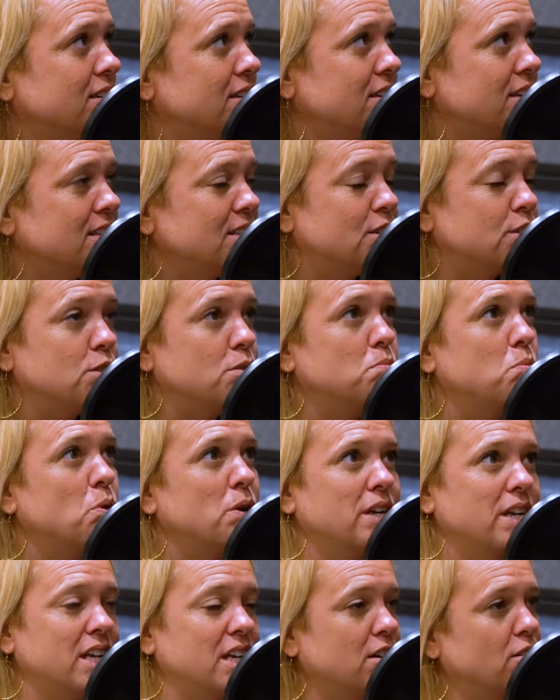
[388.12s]
uh,
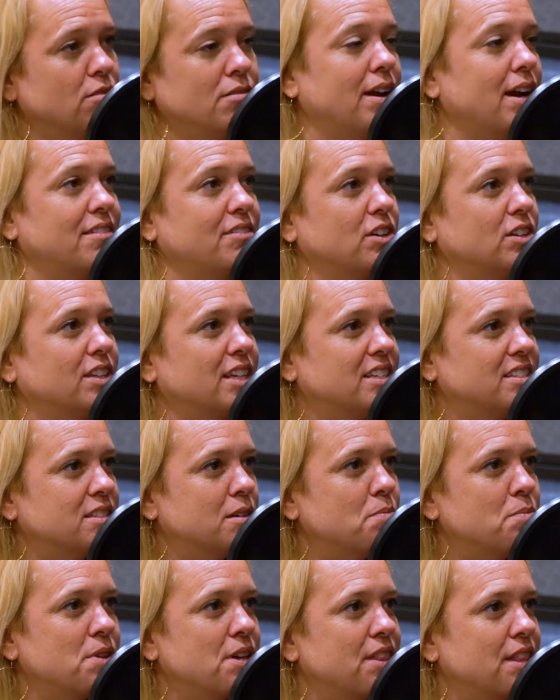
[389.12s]
disappointed or whatever, like
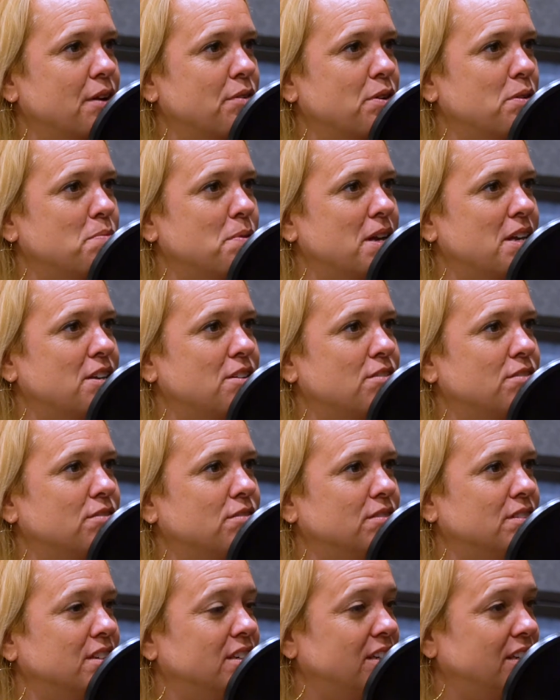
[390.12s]
something that would make you
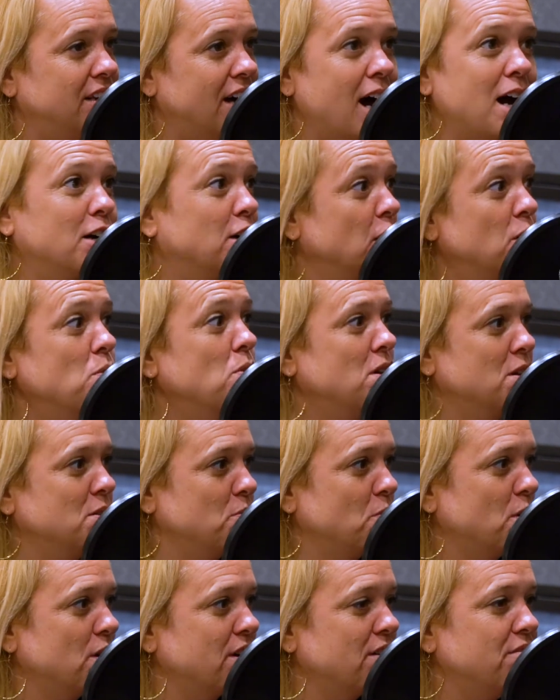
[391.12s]
not go
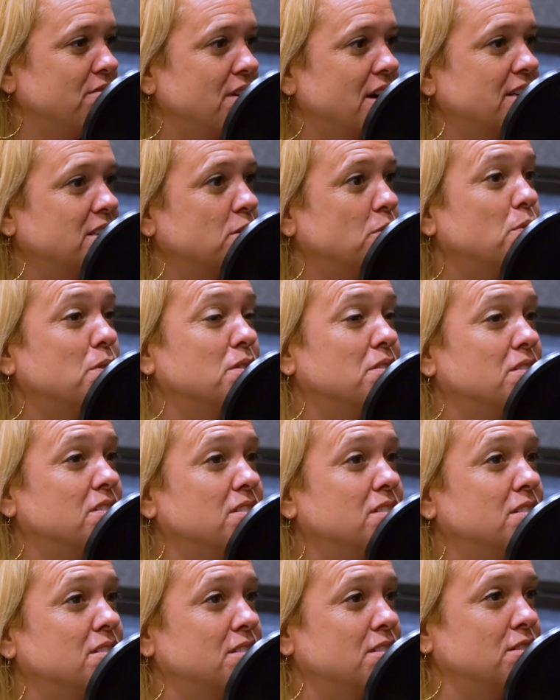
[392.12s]
onward. In fact, it would
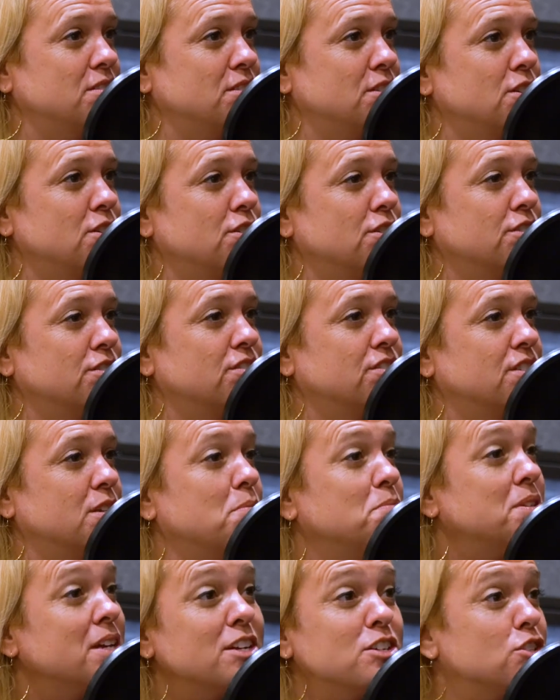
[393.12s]
your
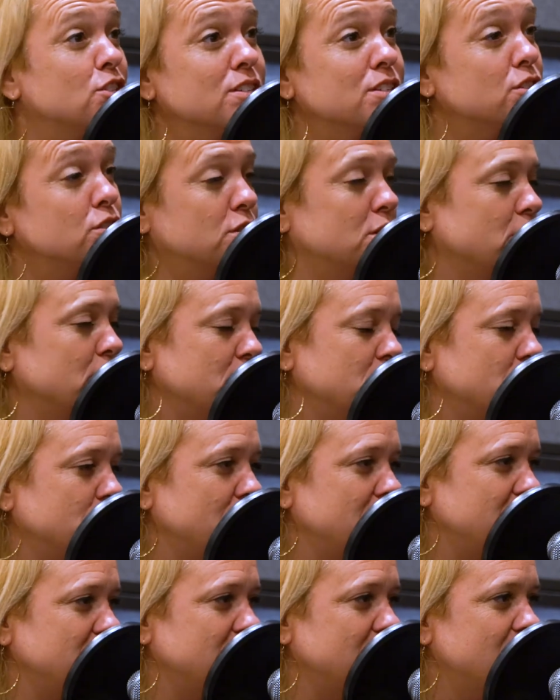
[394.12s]
temptation is to
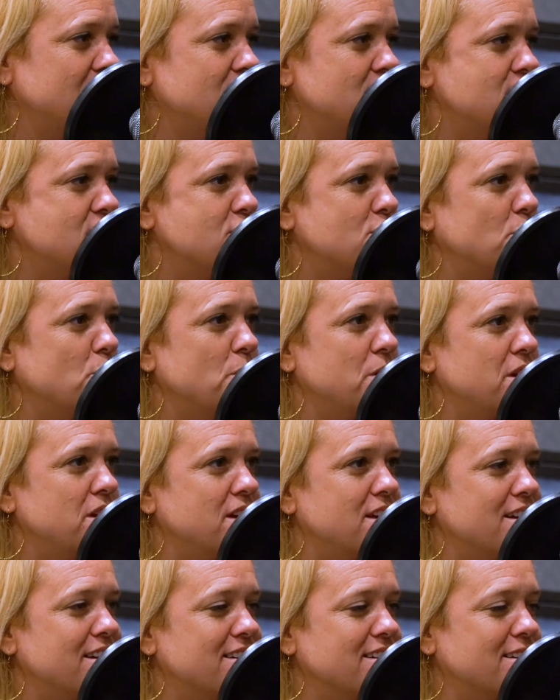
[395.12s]
retreat.
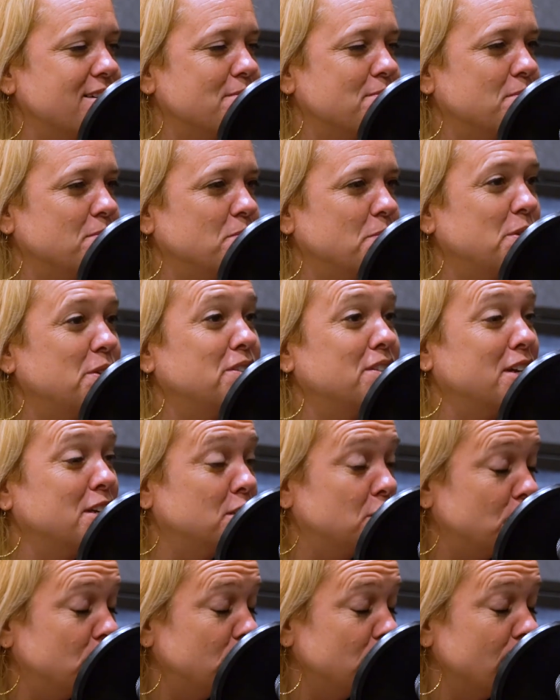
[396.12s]
We um we say
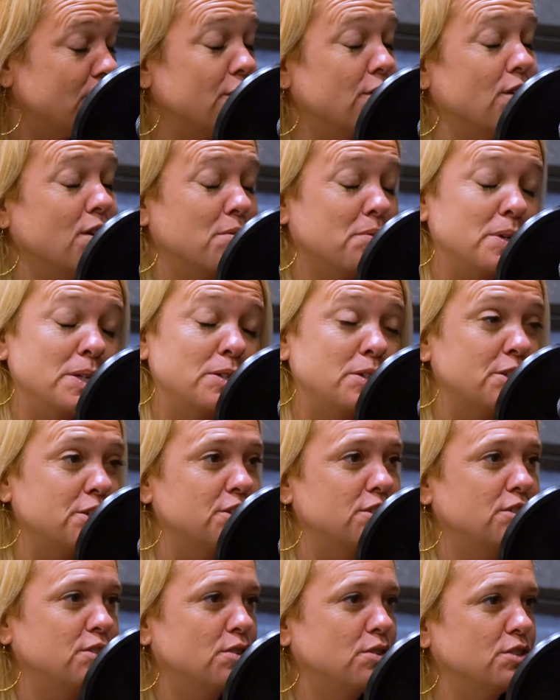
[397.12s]
to each other, a
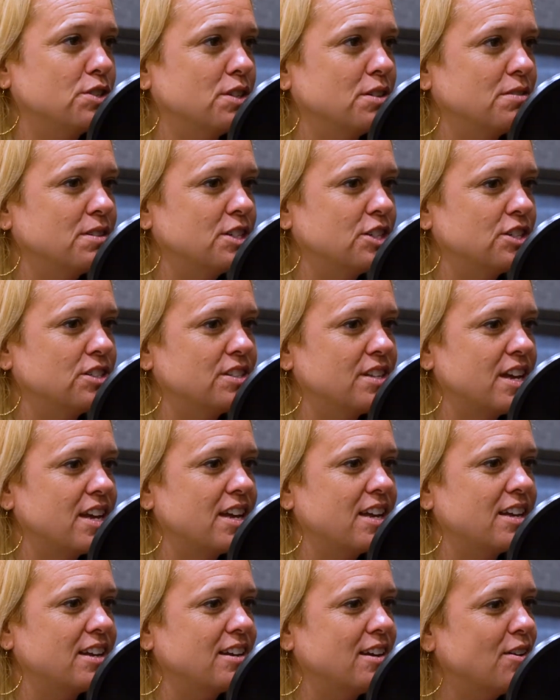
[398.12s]
Christian soldier," which is
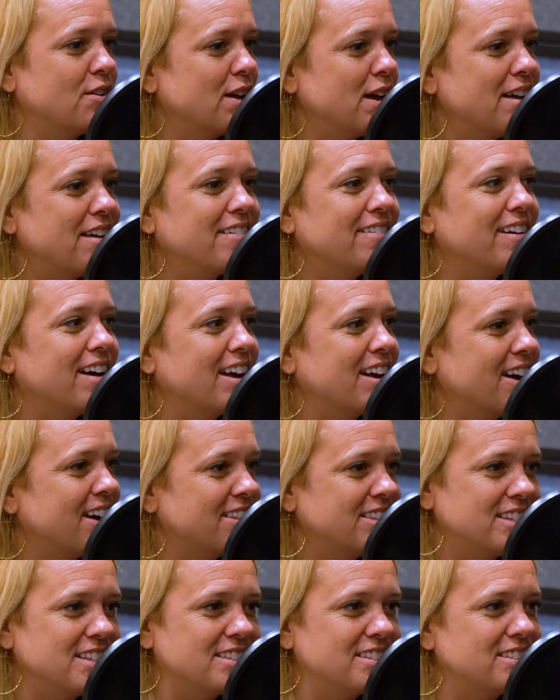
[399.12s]
like, "Okay, I
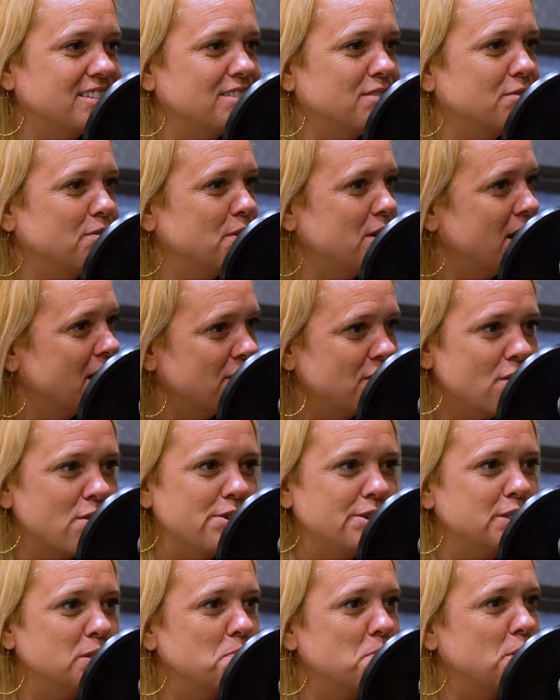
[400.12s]
got this. We got the mm.
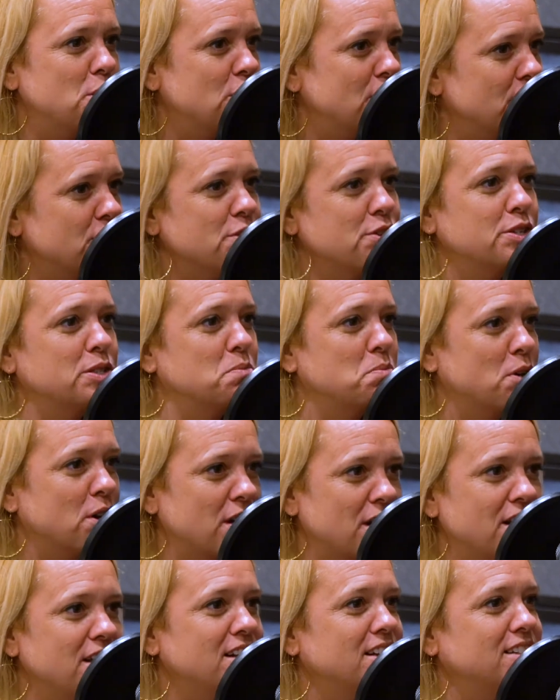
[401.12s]
Holy Spirit. You got the Holy
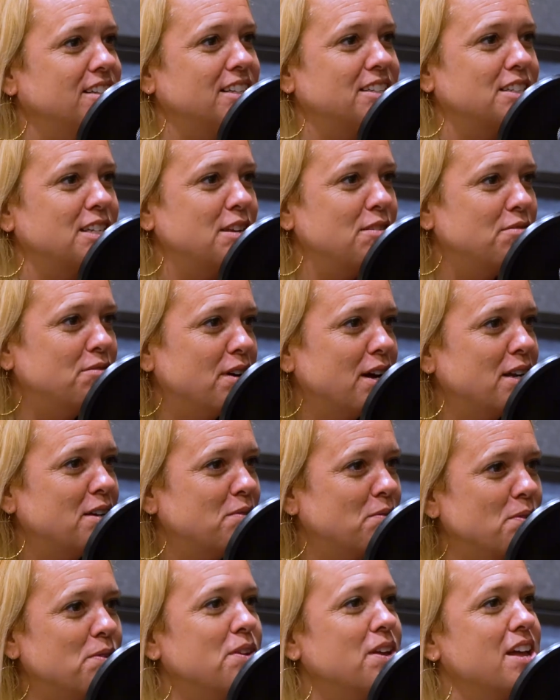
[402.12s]
Spirit. Let's keep
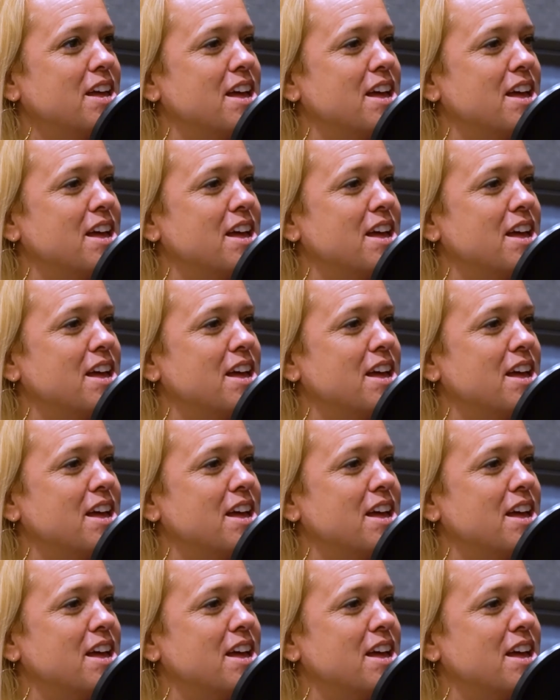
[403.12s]
fighting."